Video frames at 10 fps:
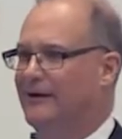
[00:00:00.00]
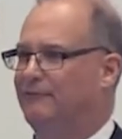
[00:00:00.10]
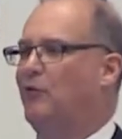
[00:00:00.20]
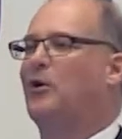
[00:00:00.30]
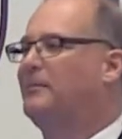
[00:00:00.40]
a
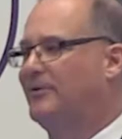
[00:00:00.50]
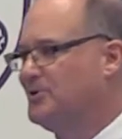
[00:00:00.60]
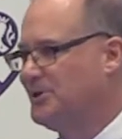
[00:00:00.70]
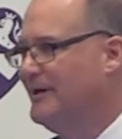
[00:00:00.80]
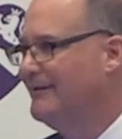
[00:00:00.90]
four
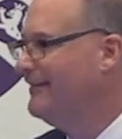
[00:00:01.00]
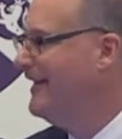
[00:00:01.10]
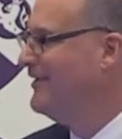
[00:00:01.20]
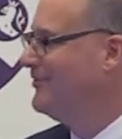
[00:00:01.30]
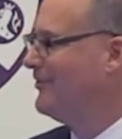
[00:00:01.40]
percent
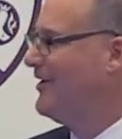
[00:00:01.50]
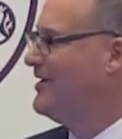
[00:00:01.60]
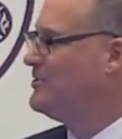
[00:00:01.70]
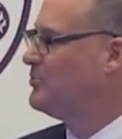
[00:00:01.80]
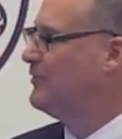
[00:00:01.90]

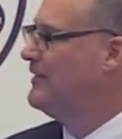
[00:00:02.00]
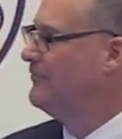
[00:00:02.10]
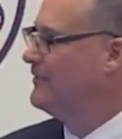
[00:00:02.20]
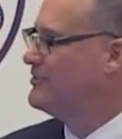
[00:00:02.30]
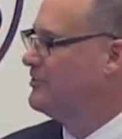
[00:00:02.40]
annualized
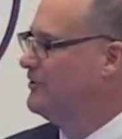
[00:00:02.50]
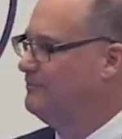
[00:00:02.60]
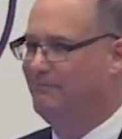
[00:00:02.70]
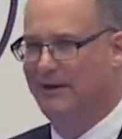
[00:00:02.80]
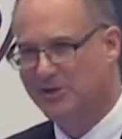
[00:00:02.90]
rate of
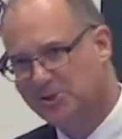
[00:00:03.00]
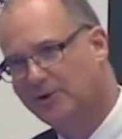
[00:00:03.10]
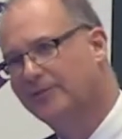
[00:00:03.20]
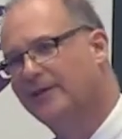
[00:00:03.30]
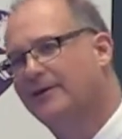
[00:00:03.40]
return
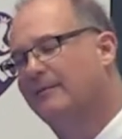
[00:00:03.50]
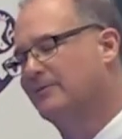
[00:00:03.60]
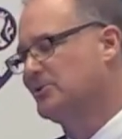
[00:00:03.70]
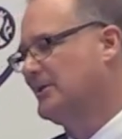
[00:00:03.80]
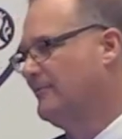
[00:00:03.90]
based on the
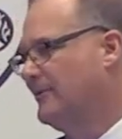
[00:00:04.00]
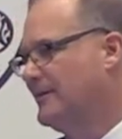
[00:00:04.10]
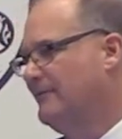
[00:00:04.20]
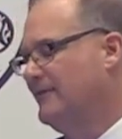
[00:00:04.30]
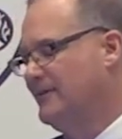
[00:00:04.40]
numbers they were
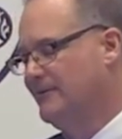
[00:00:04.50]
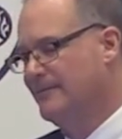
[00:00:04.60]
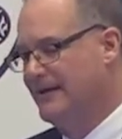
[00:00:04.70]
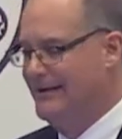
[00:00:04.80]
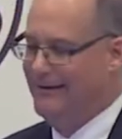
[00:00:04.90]
giving you.
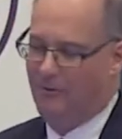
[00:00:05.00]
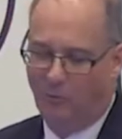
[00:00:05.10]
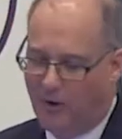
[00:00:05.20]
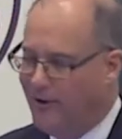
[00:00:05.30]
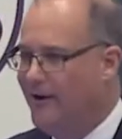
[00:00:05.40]

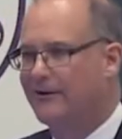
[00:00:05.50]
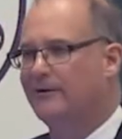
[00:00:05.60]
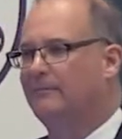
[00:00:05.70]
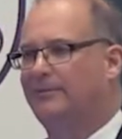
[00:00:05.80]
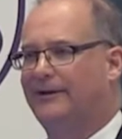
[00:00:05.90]
We're not
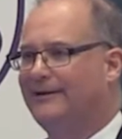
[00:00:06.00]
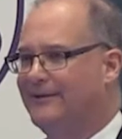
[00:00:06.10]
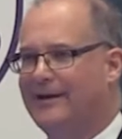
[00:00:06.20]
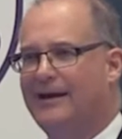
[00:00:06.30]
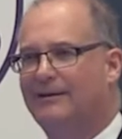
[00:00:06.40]
going to play
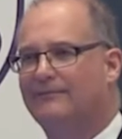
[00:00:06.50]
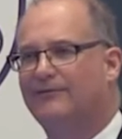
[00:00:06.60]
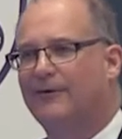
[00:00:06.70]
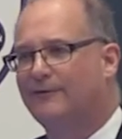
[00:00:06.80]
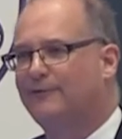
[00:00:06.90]
the game
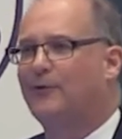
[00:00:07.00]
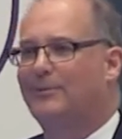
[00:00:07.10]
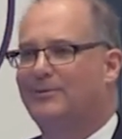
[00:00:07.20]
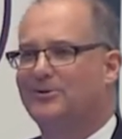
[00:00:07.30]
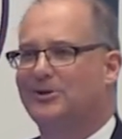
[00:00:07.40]
for a
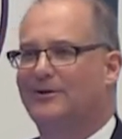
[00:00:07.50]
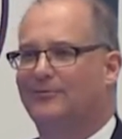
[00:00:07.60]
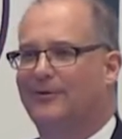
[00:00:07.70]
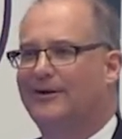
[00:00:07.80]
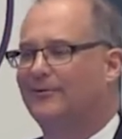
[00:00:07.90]
four
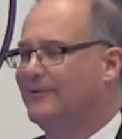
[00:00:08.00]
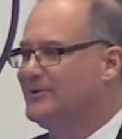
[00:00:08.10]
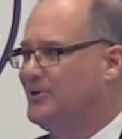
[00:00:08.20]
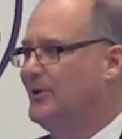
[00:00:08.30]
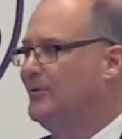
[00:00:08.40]
percent rate of
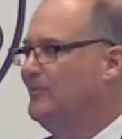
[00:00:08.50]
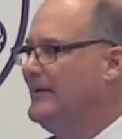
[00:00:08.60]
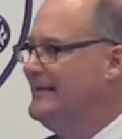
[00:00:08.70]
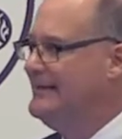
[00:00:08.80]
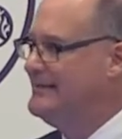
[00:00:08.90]
return.
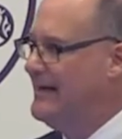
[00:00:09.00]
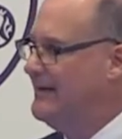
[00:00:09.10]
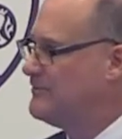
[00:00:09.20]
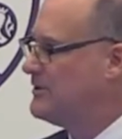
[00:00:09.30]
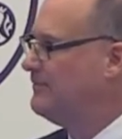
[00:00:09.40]
We need to
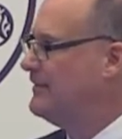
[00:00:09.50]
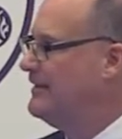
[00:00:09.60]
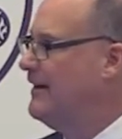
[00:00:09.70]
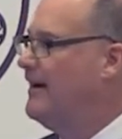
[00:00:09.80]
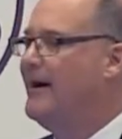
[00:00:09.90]
have
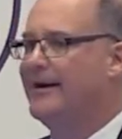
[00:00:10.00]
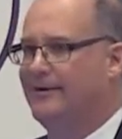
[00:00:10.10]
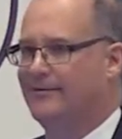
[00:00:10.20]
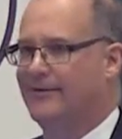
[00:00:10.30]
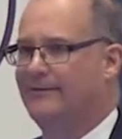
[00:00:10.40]
something
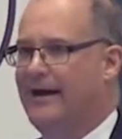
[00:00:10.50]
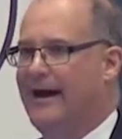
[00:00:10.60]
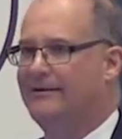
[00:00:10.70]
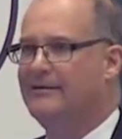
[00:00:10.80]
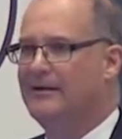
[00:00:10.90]
higher than
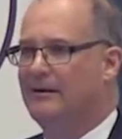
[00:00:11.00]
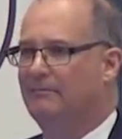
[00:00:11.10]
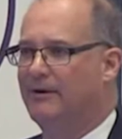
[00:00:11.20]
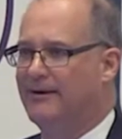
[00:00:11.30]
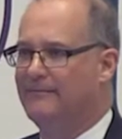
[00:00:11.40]
that.
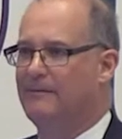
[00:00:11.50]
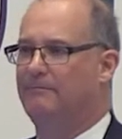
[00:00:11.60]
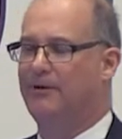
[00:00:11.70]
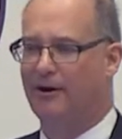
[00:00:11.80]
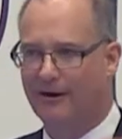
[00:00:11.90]

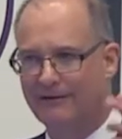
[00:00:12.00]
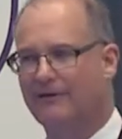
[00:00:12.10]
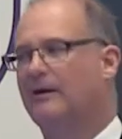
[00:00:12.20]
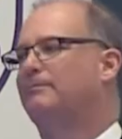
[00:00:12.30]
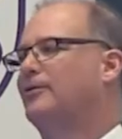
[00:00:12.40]
But part
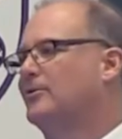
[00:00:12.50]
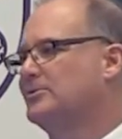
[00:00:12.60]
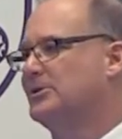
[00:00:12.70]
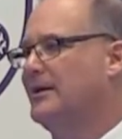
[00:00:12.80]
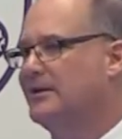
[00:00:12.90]
of our
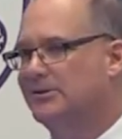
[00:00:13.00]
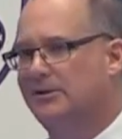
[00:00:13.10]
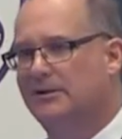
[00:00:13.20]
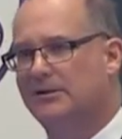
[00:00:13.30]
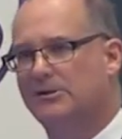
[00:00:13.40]
process
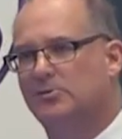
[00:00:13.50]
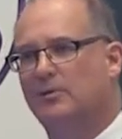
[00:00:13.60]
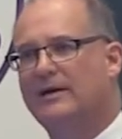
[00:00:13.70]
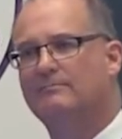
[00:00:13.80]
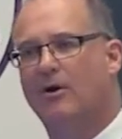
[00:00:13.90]
is
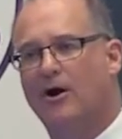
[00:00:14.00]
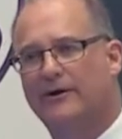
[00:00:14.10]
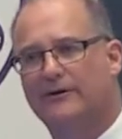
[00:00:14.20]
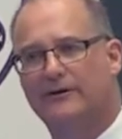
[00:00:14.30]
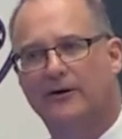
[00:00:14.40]
we
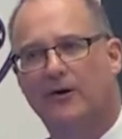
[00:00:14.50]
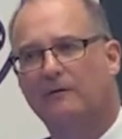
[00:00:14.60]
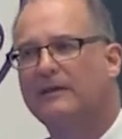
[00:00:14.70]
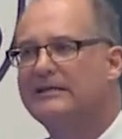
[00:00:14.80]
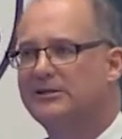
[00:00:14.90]
monitor
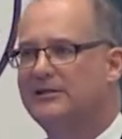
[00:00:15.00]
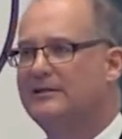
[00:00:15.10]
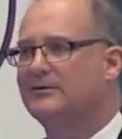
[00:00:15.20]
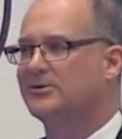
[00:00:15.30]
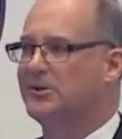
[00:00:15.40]
all these
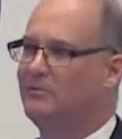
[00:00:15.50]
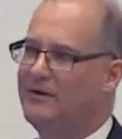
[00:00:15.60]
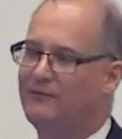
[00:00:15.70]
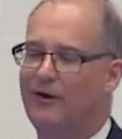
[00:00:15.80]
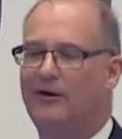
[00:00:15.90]
deals and
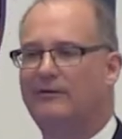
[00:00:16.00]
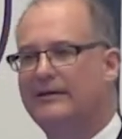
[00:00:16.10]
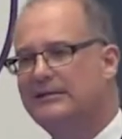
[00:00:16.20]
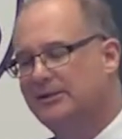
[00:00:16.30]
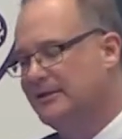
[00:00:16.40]
we follow
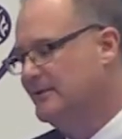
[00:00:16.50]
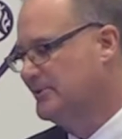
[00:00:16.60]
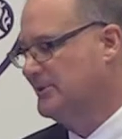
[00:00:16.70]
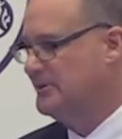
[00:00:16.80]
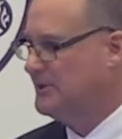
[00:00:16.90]
these
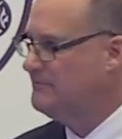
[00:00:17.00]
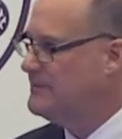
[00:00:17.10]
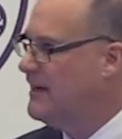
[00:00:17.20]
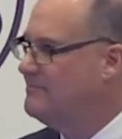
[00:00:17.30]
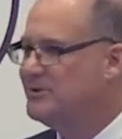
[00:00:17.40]
deals, and
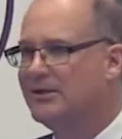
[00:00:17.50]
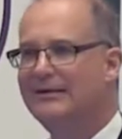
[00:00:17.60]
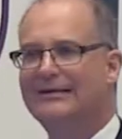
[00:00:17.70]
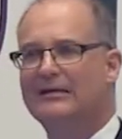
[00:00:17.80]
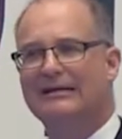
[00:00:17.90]
sometimes
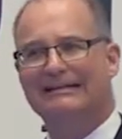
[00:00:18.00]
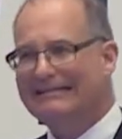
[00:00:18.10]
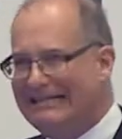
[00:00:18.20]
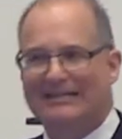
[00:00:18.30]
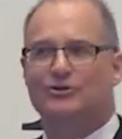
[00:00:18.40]

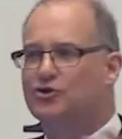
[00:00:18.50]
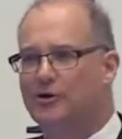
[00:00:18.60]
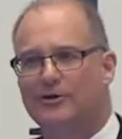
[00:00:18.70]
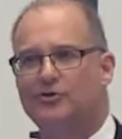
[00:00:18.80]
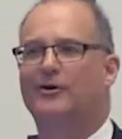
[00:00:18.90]

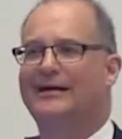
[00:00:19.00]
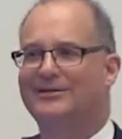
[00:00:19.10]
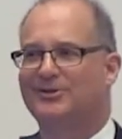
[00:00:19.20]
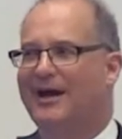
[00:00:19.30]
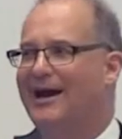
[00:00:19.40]

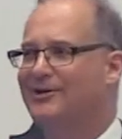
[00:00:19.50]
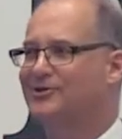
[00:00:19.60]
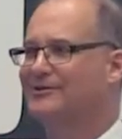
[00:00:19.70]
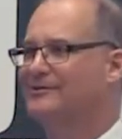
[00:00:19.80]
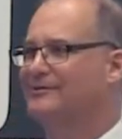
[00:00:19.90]

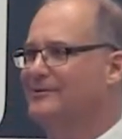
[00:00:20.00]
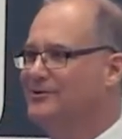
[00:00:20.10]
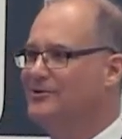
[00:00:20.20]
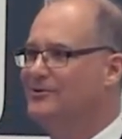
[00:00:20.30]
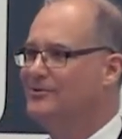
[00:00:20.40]
intra-transaction,
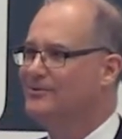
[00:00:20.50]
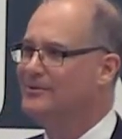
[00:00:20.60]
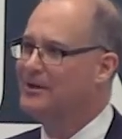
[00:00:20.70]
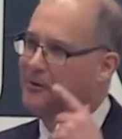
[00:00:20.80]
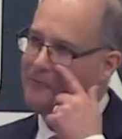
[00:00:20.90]
you
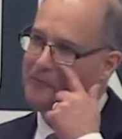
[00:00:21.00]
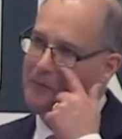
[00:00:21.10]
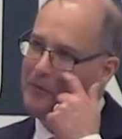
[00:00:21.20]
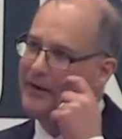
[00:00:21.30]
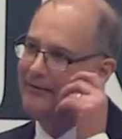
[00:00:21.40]
you know,
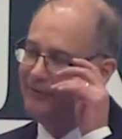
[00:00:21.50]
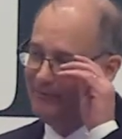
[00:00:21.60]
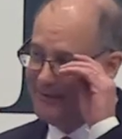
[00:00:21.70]
for whatever